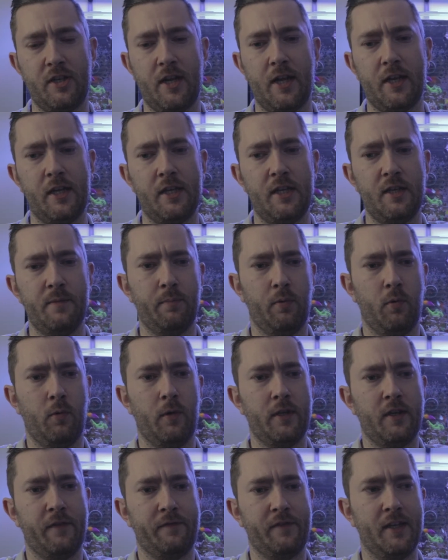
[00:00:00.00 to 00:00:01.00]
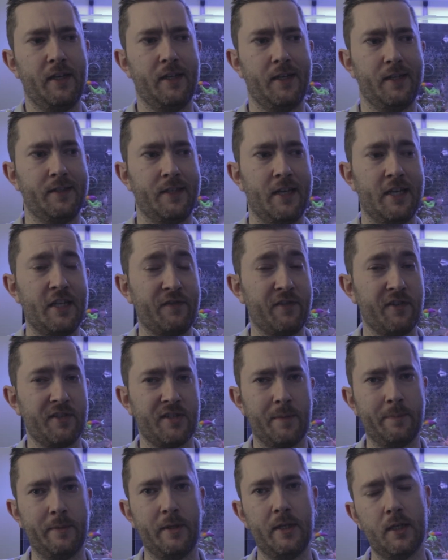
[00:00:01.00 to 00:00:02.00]
and at any point if they get a taste for
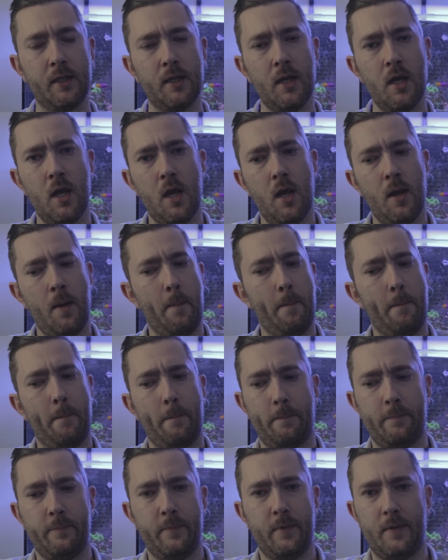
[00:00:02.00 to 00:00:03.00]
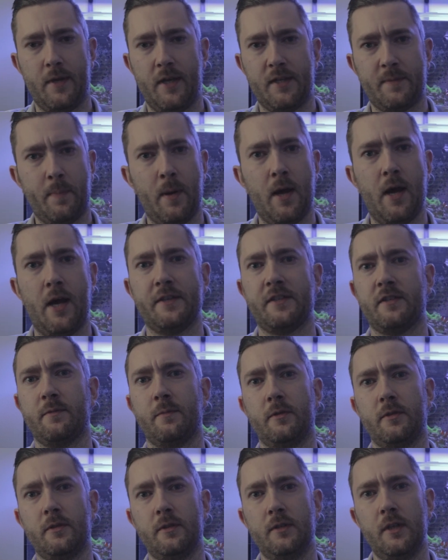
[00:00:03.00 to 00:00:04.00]
something, it's
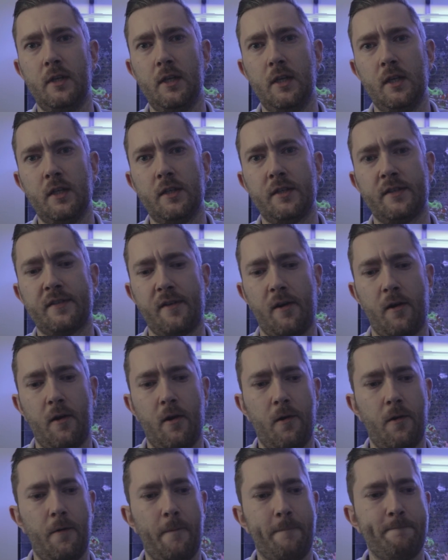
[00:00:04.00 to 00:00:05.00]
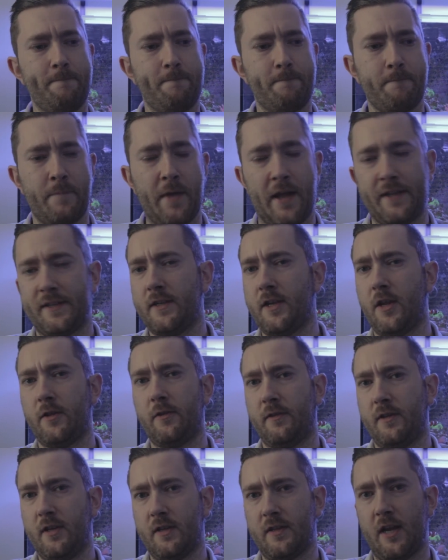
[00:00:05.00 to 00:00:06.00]
possible. So that's
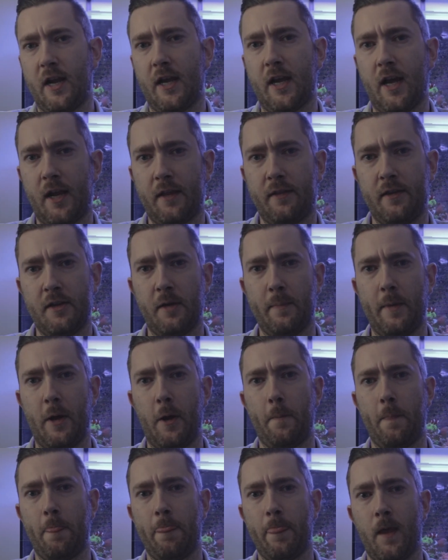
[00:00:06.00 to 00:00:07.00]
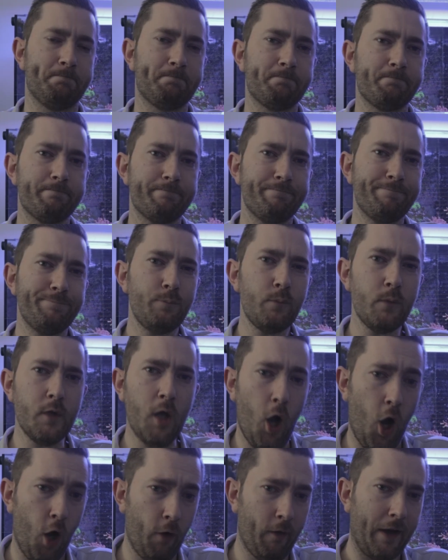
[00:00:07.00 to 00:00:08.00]
another thing that I gotta think about.
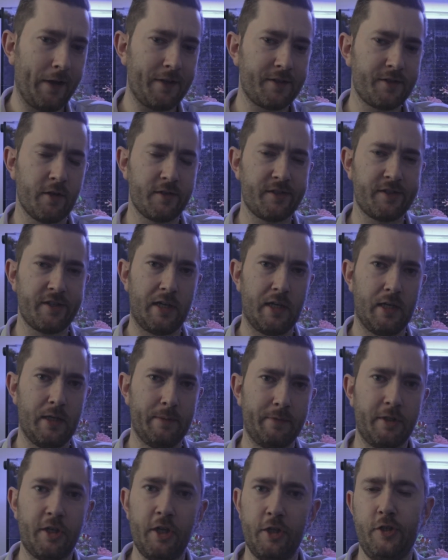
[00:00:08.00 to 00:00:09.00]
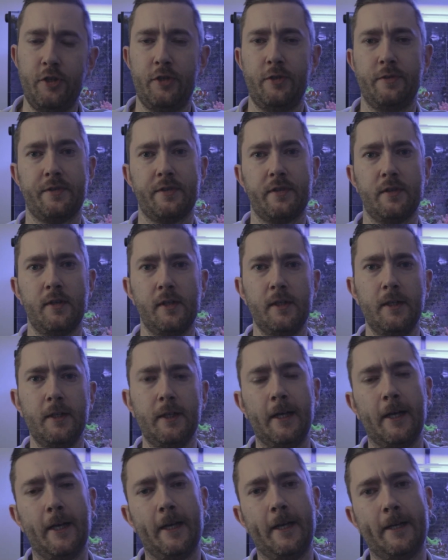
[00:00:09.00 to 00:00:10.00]
Alright, so some good news.
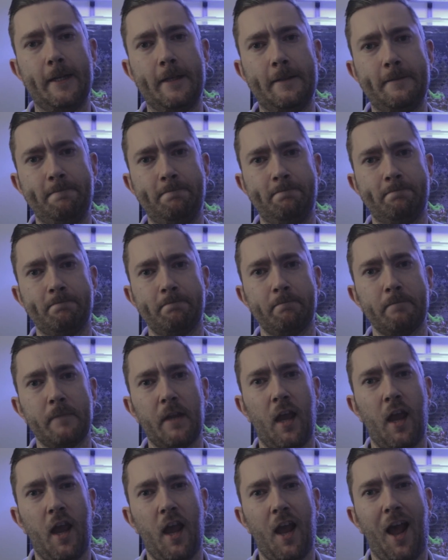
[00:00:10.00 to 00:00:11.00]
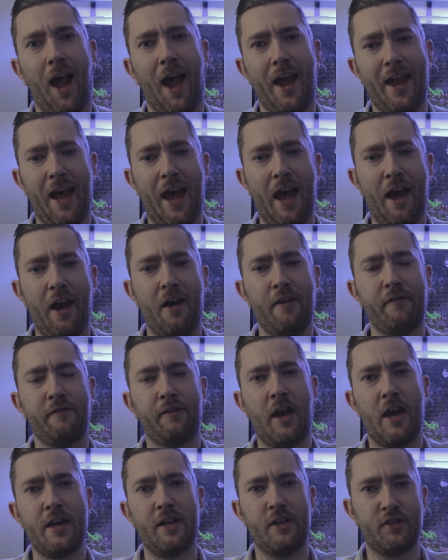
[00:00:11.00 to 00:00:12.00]
I have
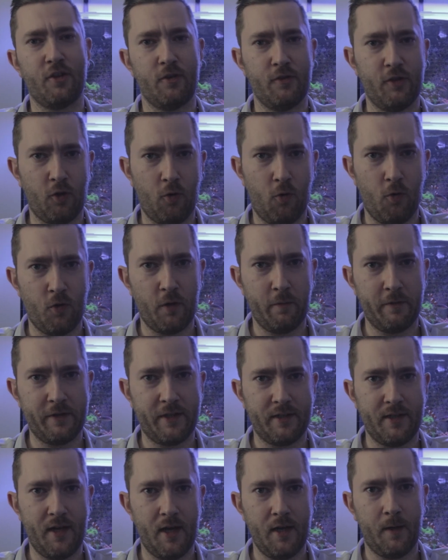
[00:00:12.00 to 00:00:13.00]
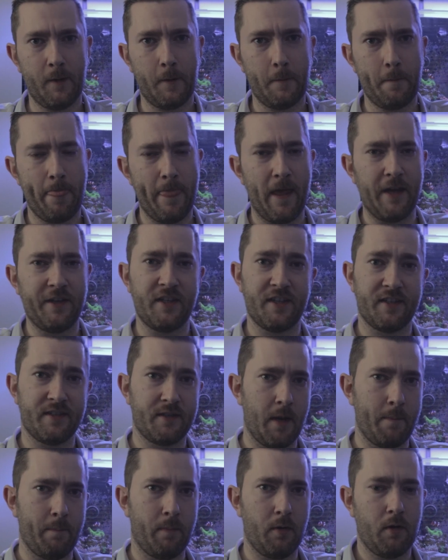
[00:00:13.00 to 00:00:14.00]
kind of turned the corner with the tank. In
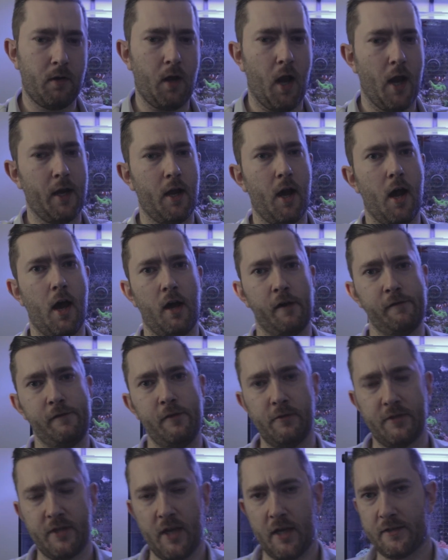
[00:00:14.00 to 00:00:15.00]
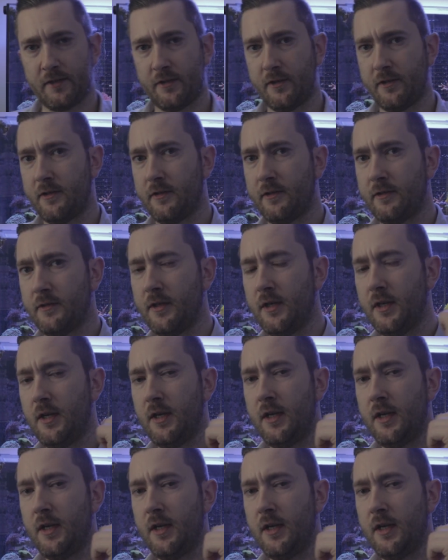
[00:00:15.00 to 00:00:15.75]
December I got a few tester